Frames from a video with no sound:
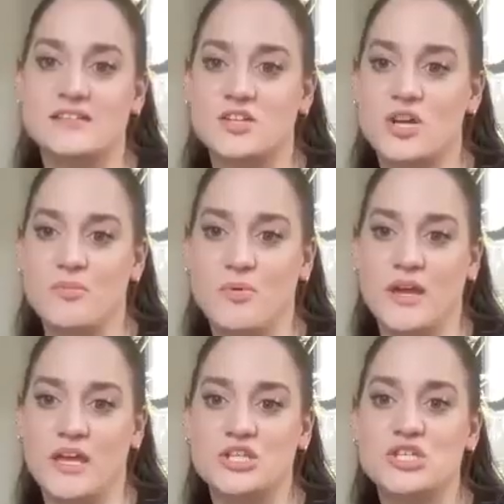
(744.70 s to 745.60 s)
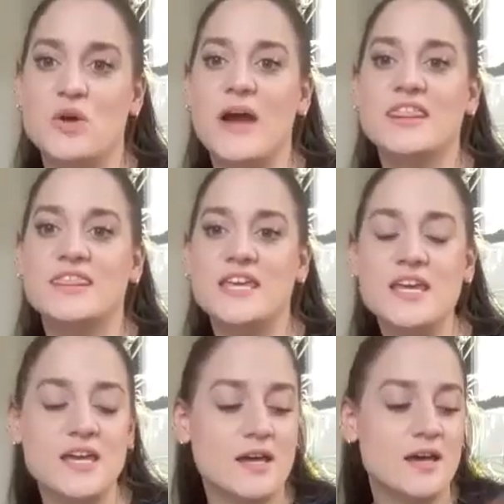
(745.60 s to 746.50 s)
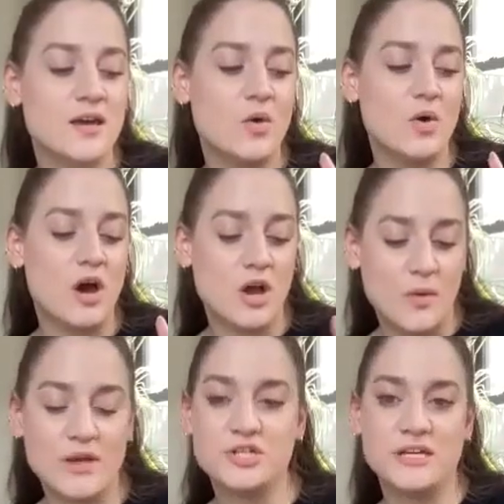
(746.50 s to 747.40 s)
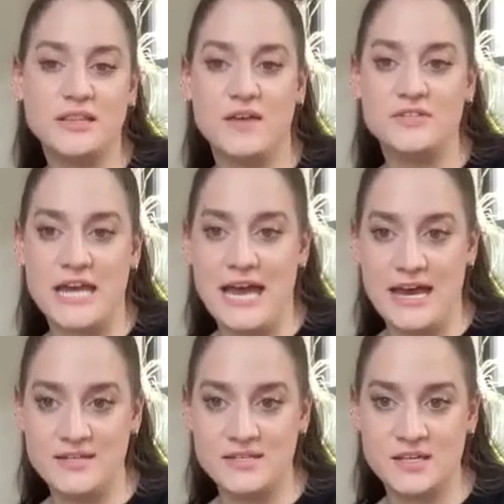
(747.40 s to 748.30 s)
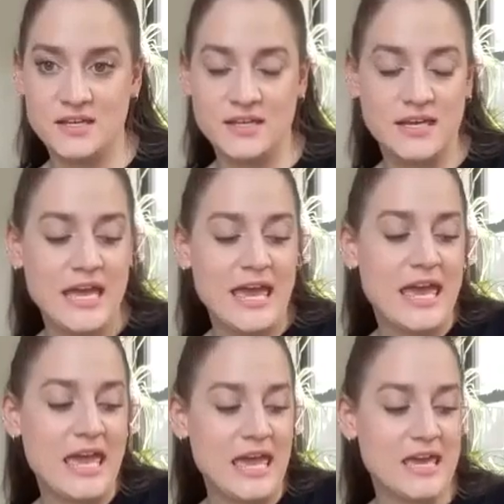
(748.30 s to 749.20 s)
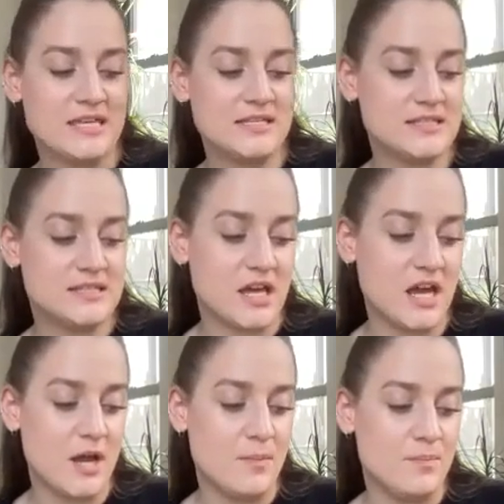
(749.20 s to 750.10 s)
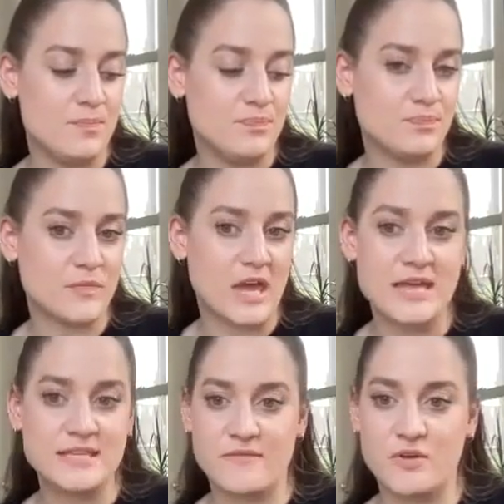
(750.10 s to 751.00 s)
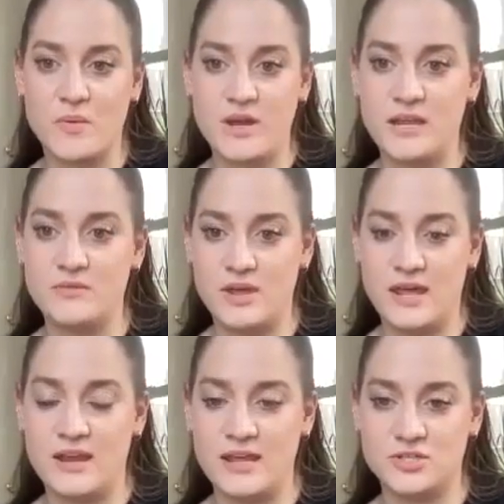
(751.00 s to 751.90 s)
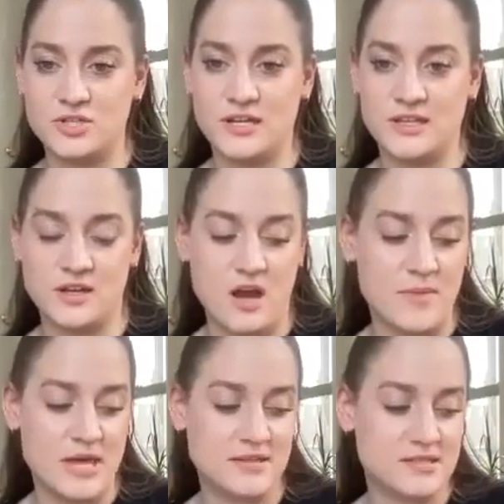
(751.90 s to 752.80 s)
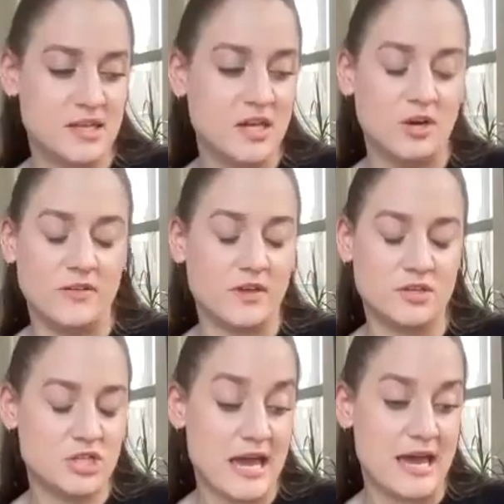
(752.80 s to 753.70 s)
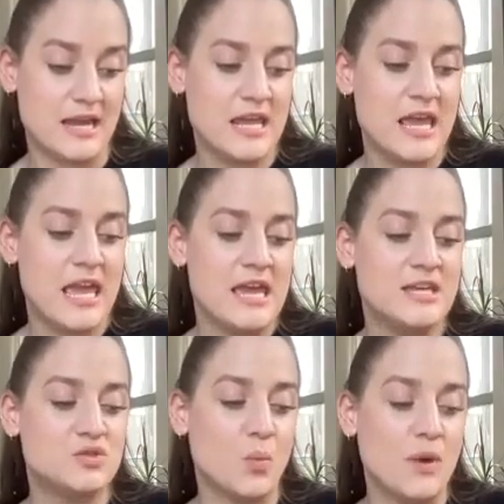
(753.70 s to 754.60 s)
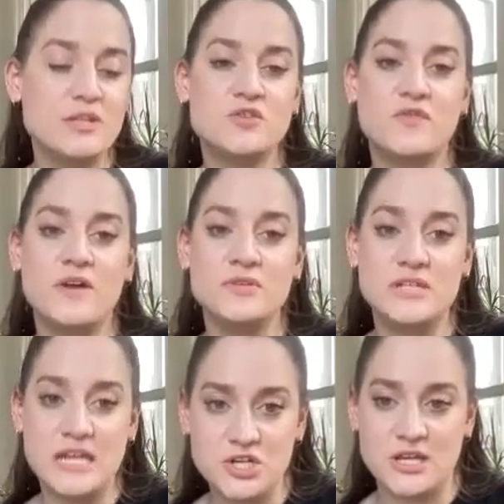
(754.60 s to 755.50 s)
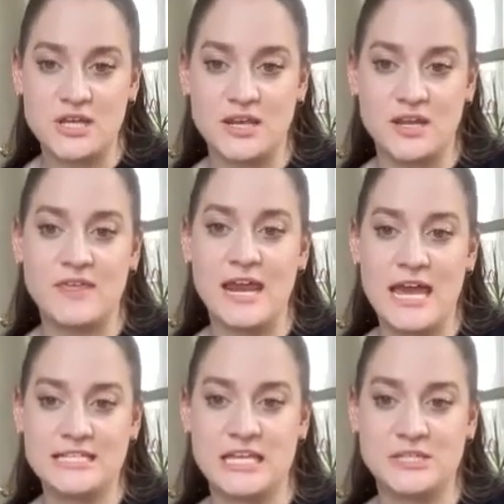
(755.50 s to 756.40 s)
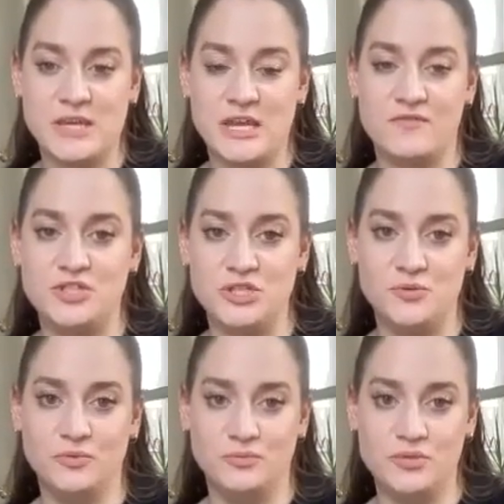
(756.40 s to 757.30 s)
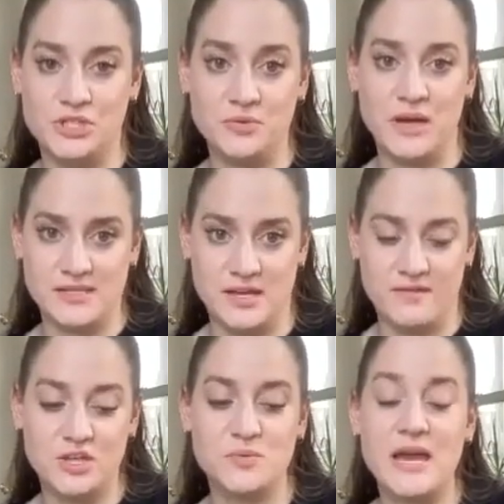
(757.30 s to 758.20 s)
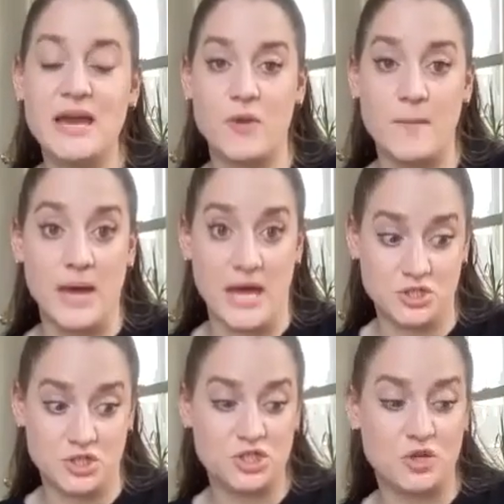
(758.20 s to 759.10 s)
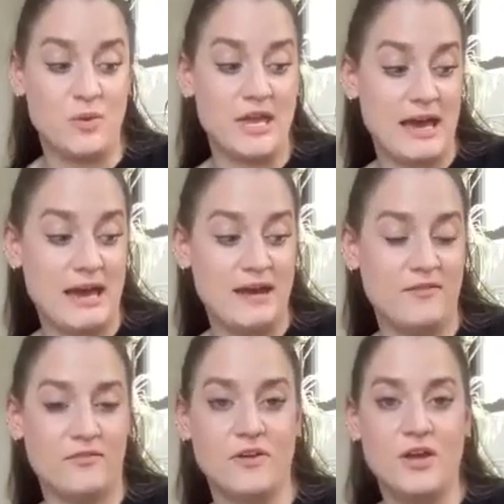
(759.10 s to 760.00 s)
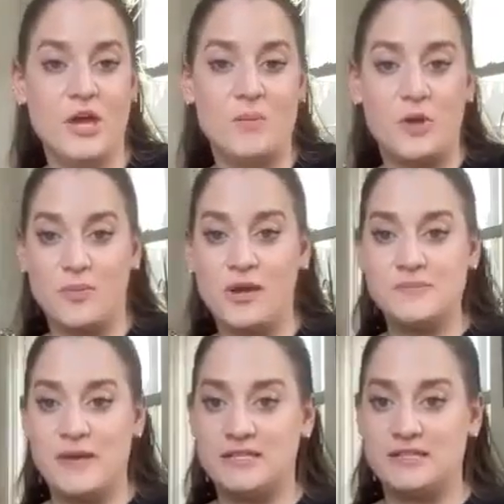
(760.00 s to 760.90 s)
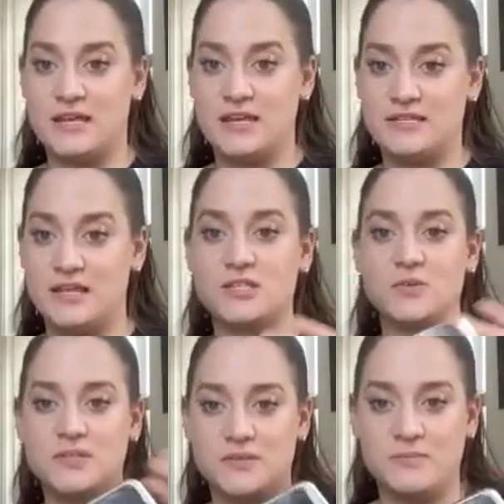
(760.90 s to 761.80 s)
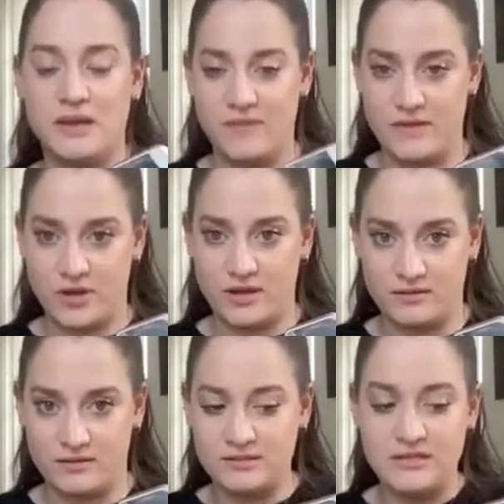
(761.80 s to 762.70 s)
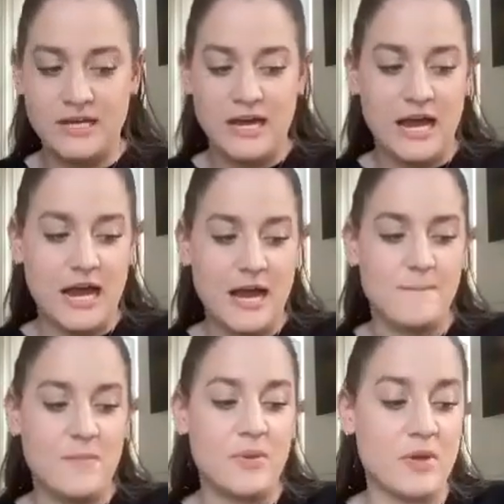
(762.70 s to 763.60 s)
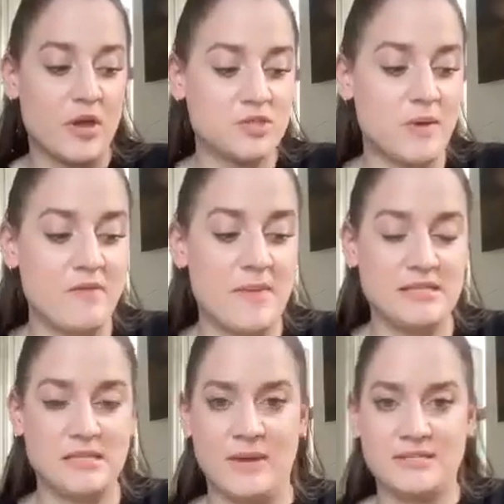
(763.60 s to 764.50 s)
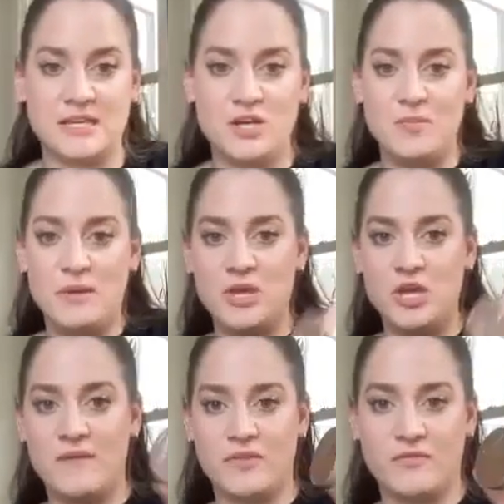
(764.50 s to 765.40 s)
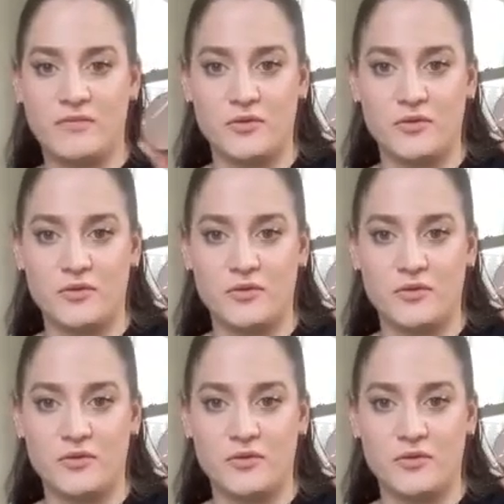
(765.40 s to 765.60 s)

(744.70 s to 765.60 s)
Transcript: such a good point. So I think a question I'd love to ask is ask everyone and answer in the comments or in the chat is which foundation that has SPF do you guys love? Because we have a bunch. So we have Pure Press Base, like I said, this one's my favorite. But we also have Amazing Base. I know Mimi, you have the